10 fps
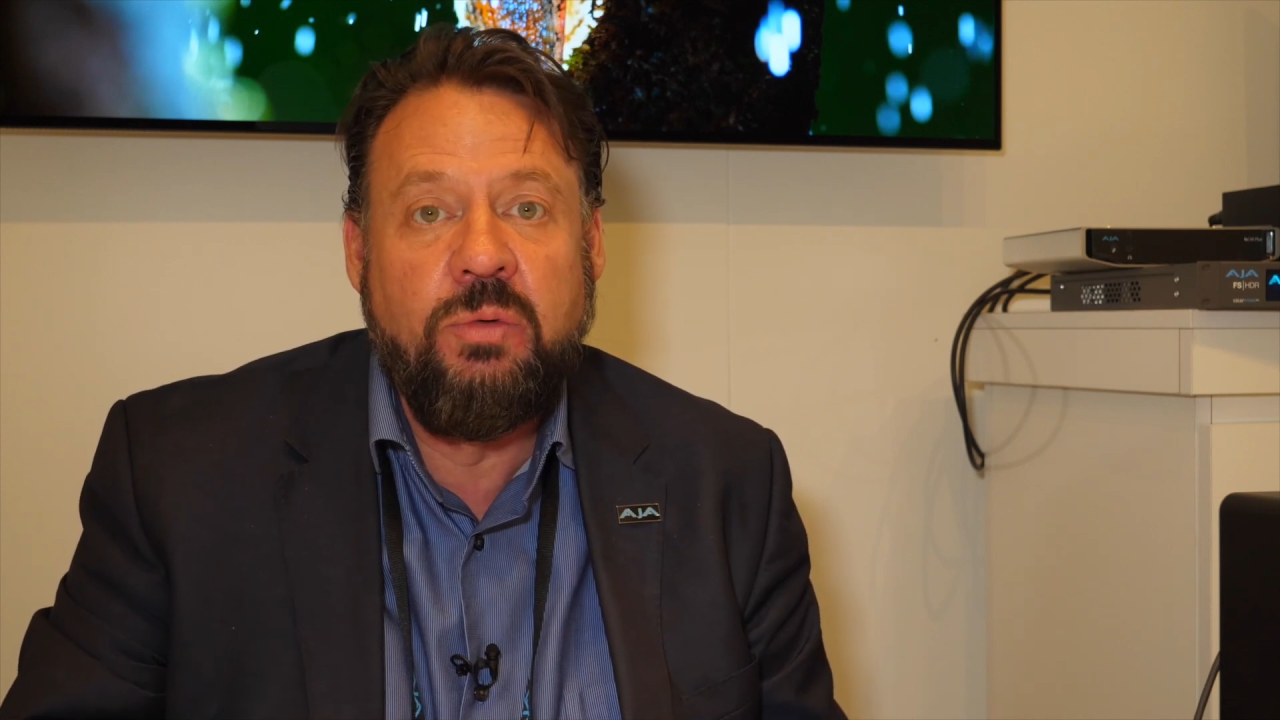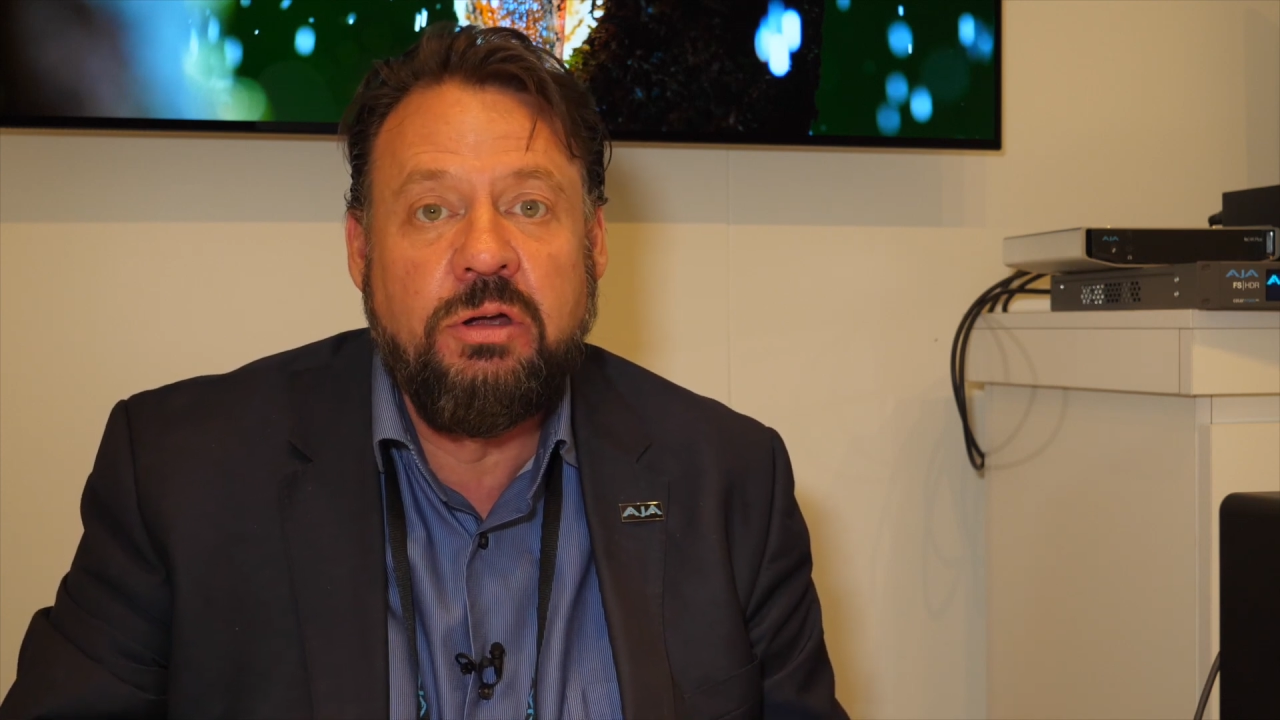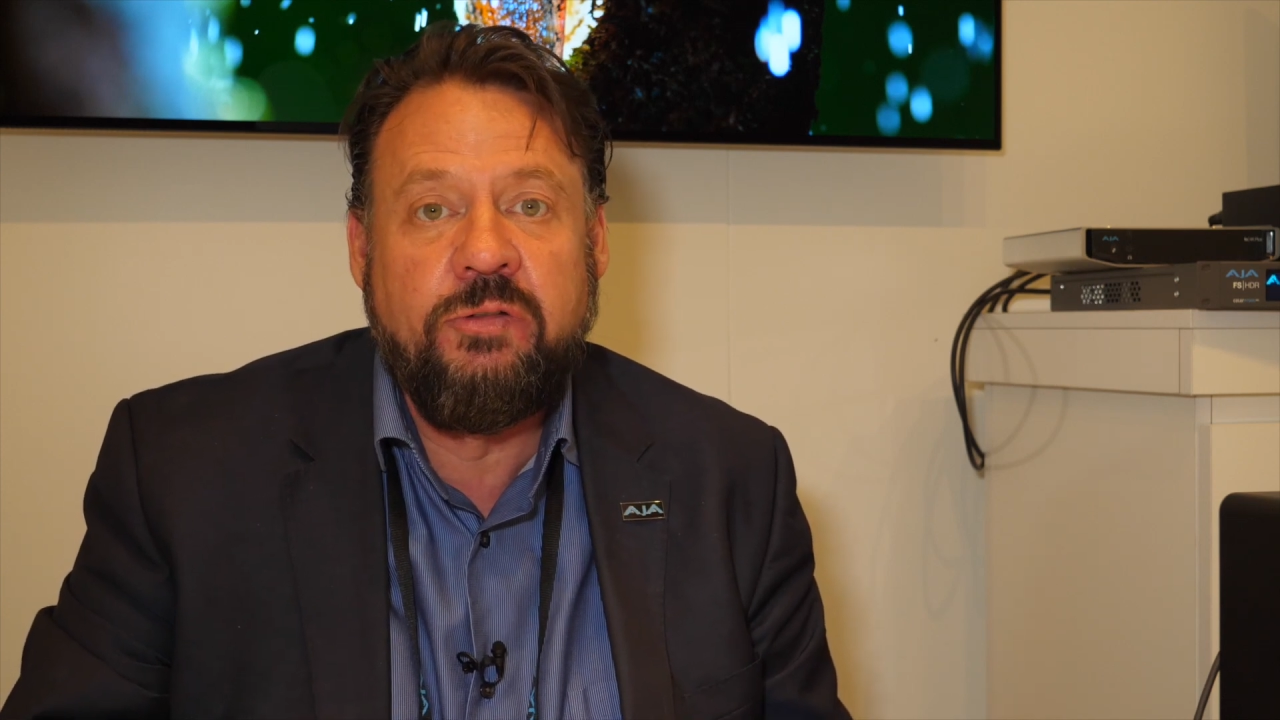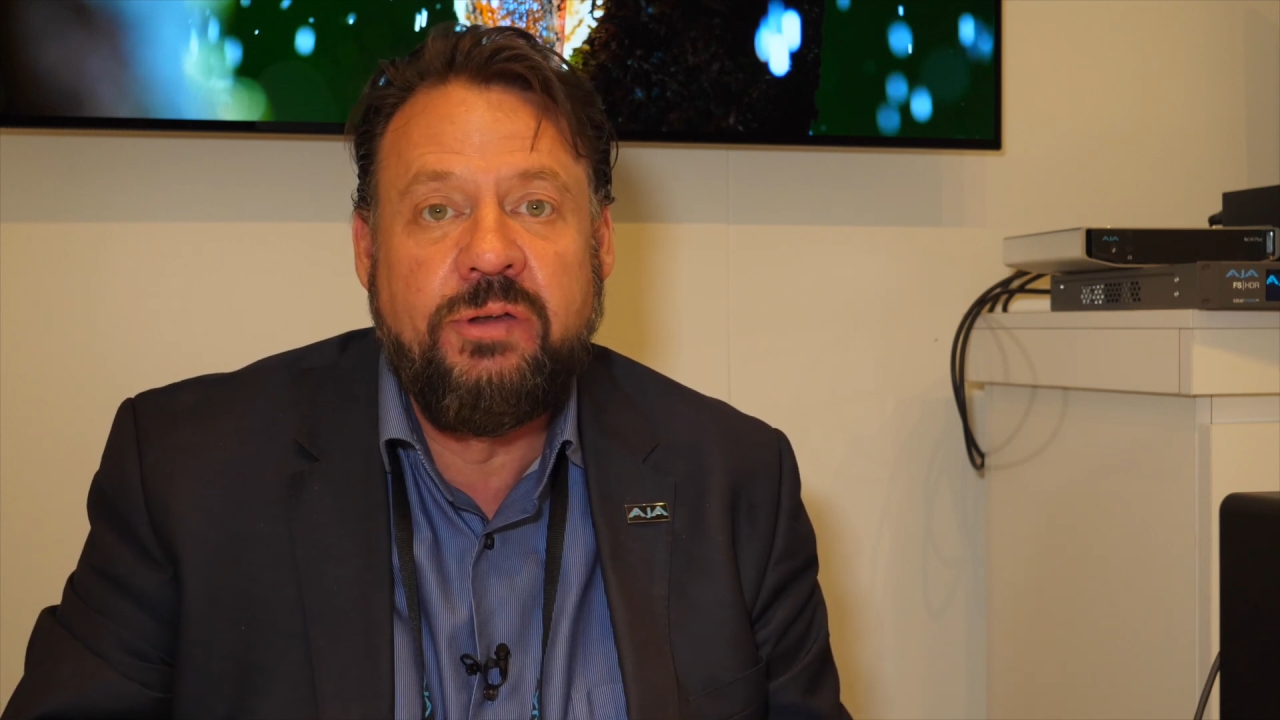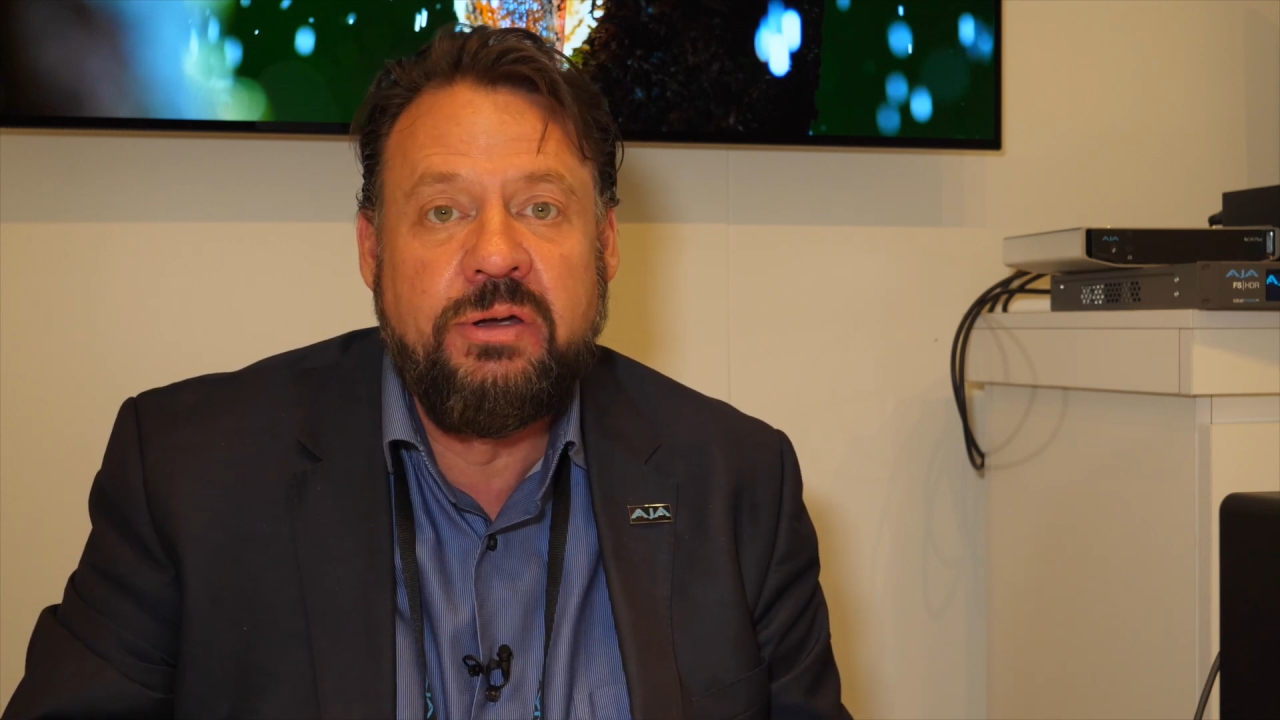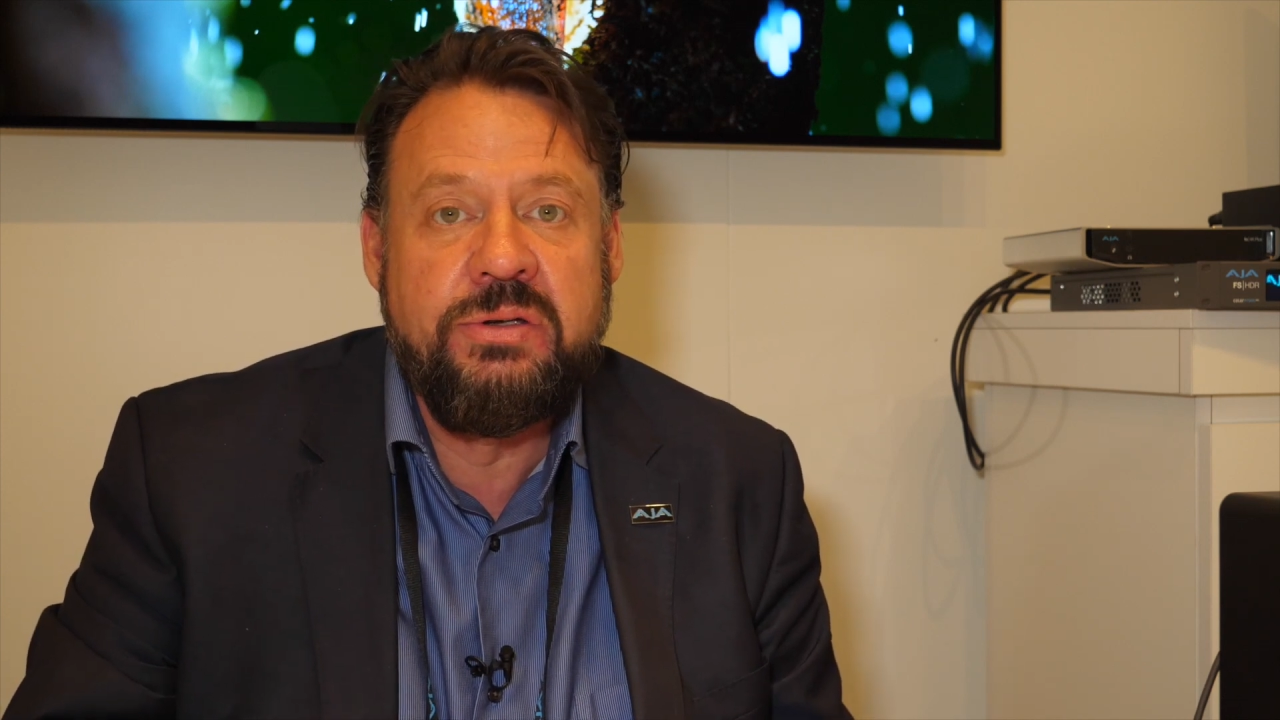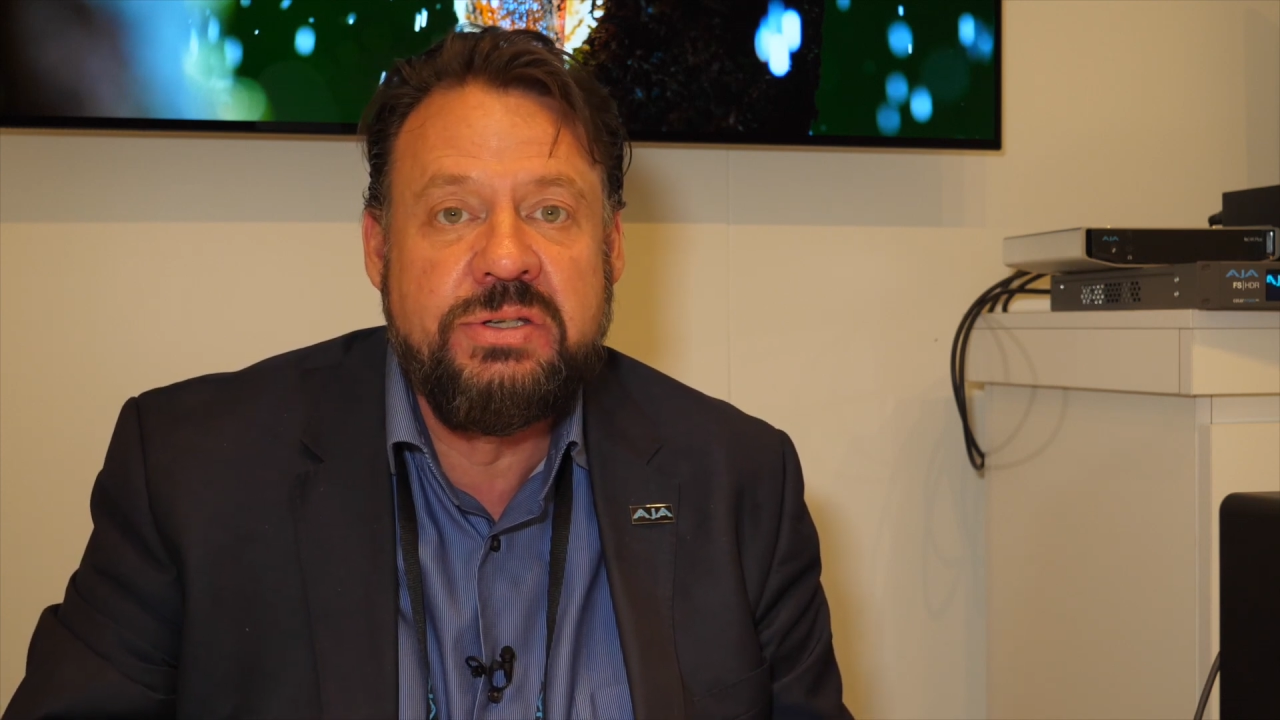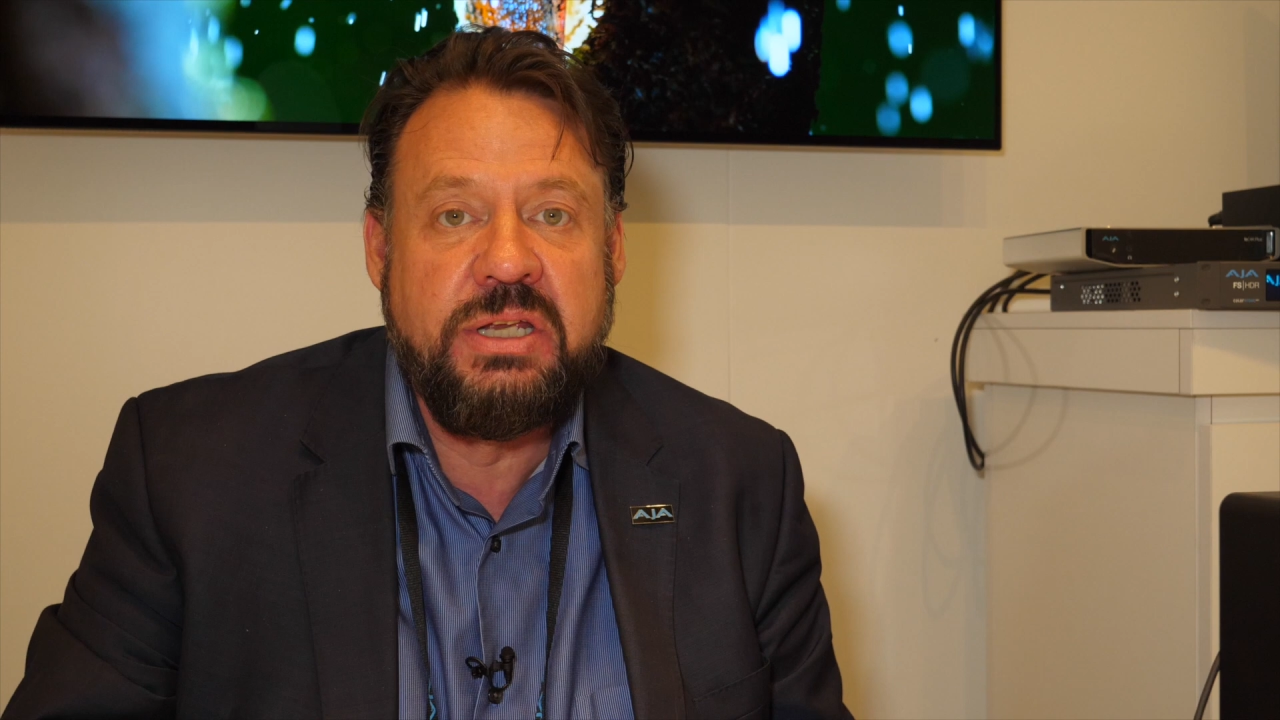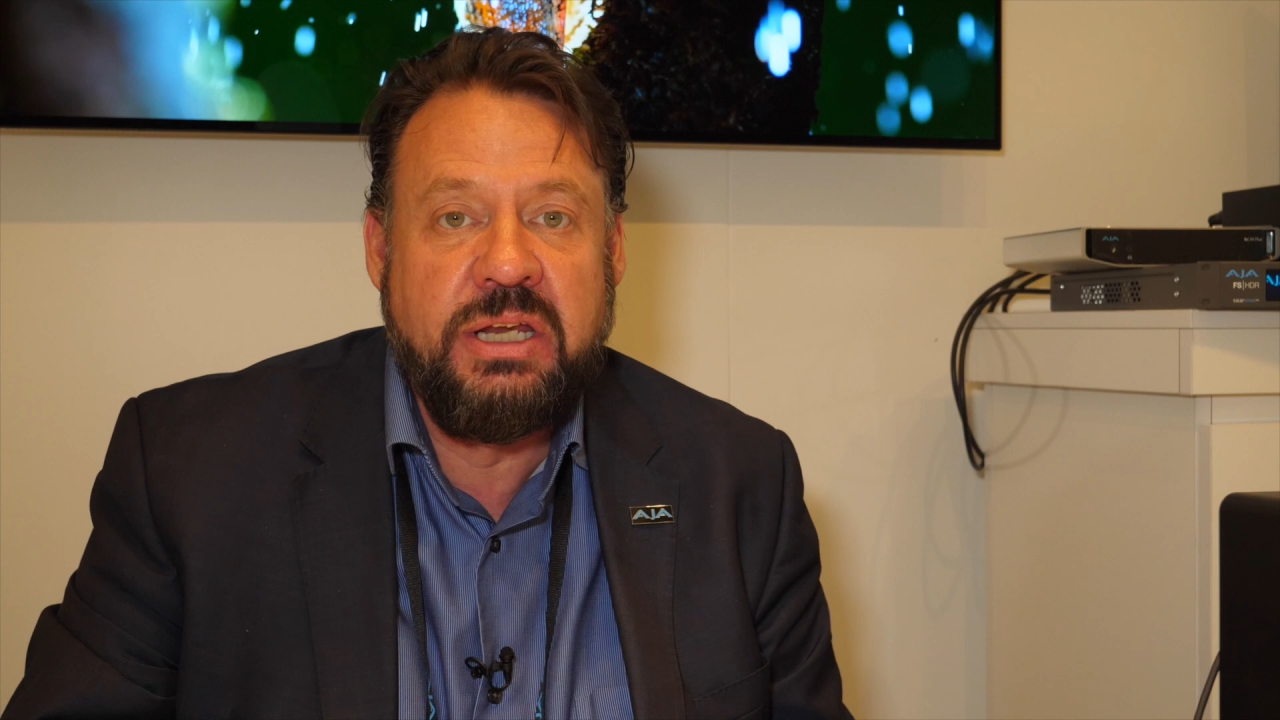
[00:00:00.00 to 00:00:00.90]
workflows